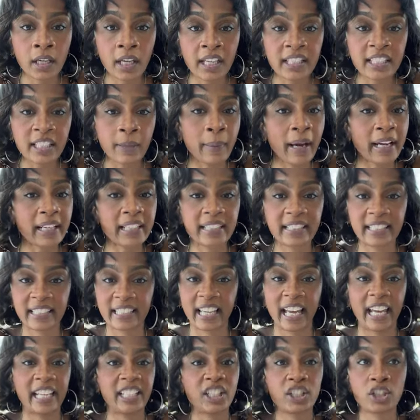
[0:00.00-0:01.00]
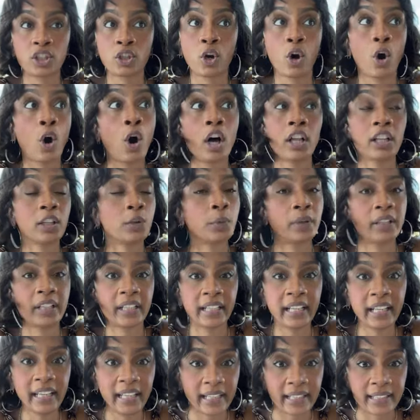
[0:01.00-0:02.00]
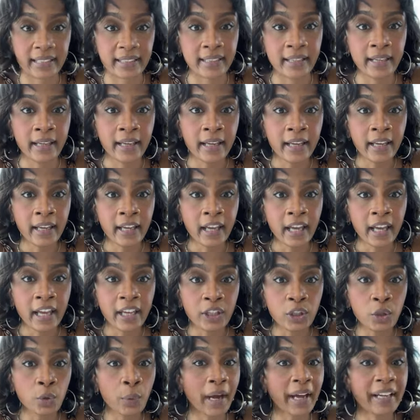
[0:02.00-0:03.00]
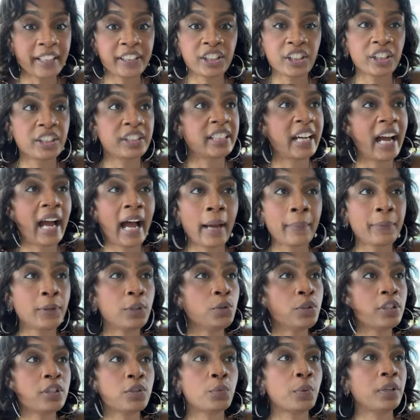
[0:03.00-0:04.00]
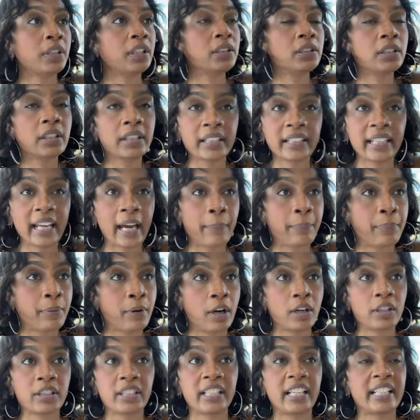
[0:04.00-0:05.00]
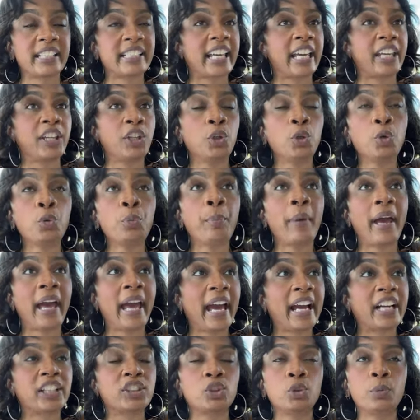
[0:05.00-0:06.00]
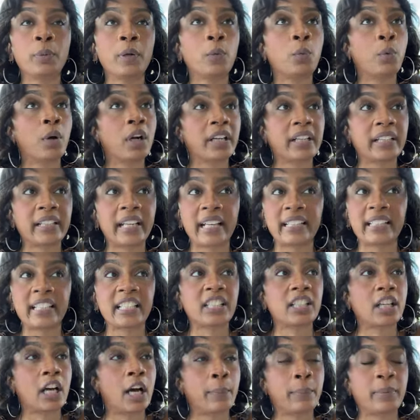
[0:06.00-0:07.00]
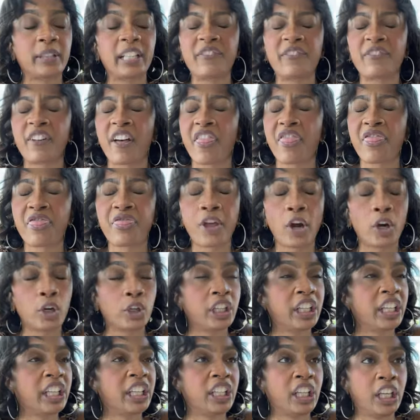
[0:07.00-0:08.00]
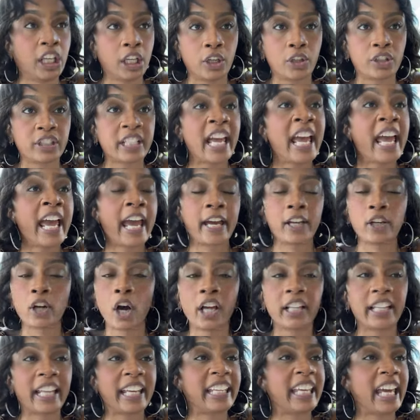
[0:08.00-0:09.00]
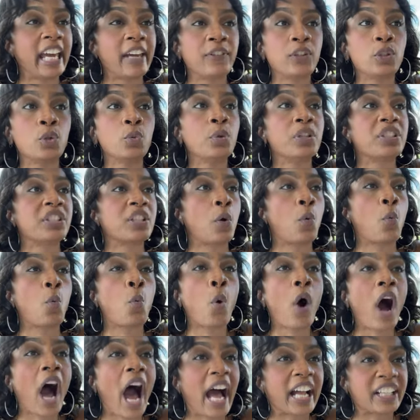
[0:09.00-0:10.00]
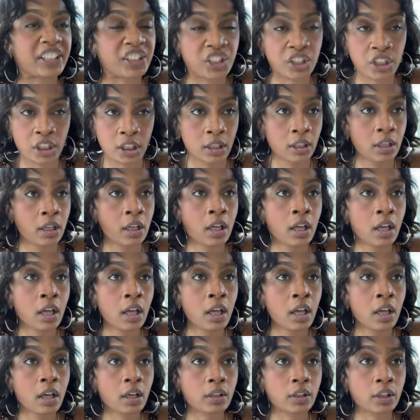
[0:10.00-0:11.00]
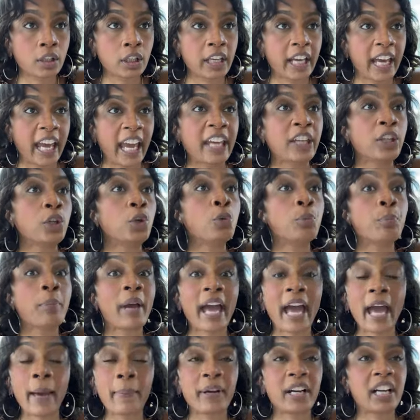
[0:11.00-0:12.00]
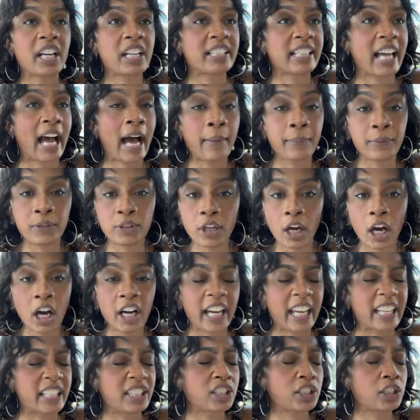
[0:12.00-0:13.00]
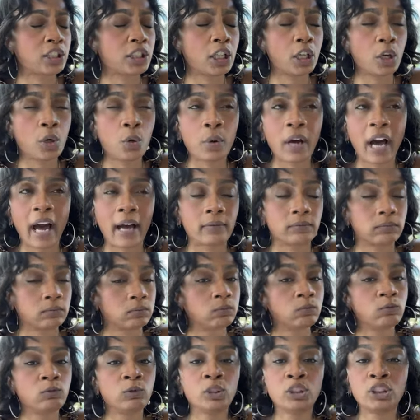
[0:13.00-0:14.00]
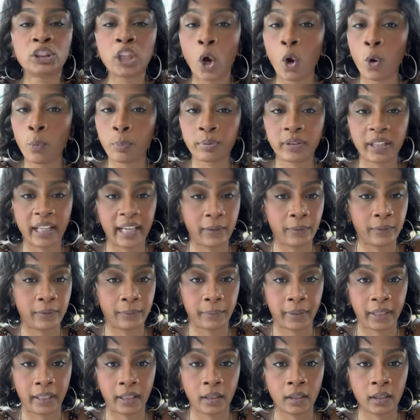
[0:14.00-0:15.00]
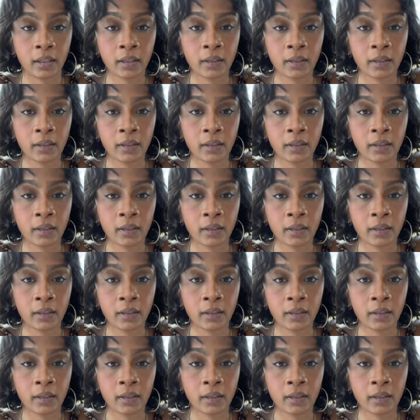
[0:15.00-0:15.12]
Somebody say, just call it what it is. You at your job, you just want to look at that person and say, you mad because you've been working at this company for 30 years and all they gave you was a watch. And you mad because I'm young and still got, don't play with me.